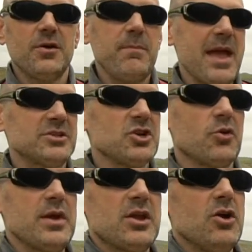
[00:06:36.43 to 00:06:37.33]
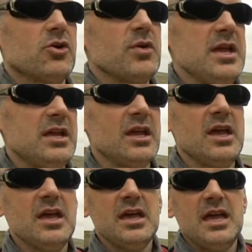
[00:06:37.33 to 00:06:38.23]
of Pancho Rico Creek.
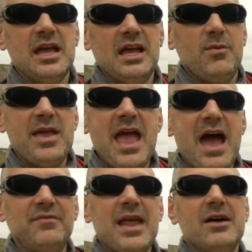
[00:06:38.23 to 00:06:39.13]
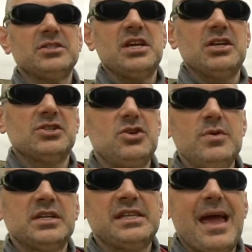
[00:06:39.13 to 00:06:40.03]
We have now seen two
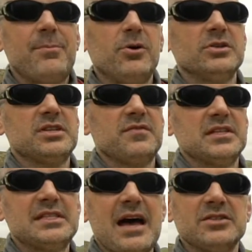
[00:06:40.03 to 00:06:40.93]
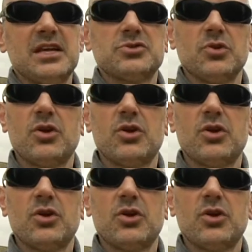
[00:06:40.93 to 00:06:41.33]
examples of the South Central